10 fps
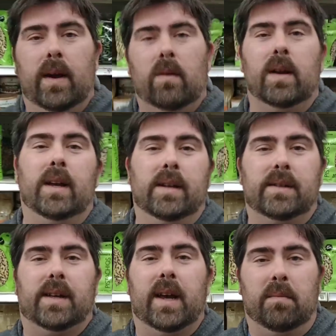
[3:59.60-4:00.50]
There
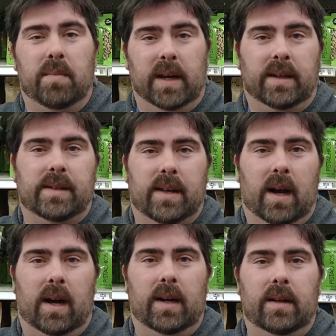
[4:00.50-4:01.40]
is a big
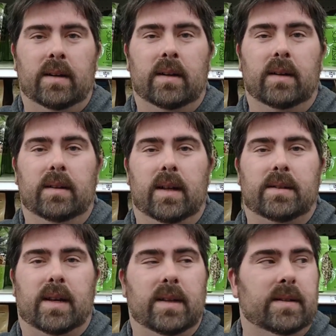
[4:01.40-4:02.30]
sign
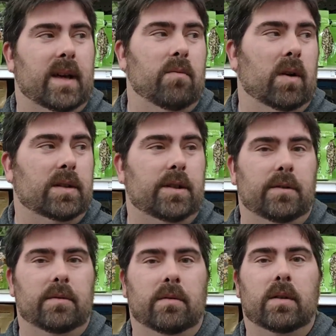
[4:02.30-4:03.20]
that says they want
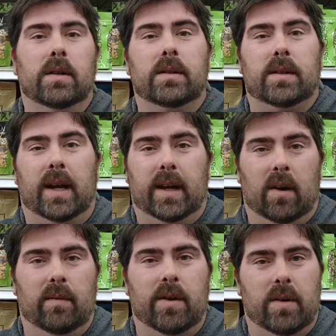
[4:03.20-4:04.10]
to take
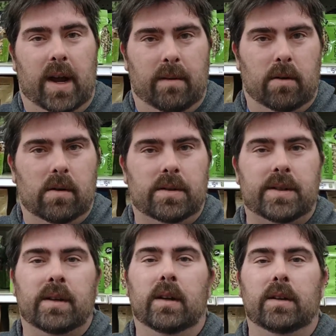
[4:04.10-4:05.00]
care of your
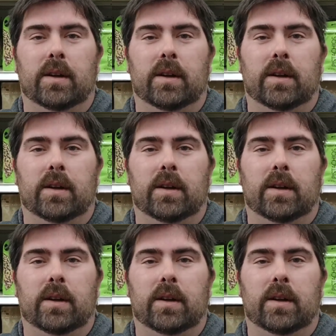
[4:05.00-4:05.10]
neighbors.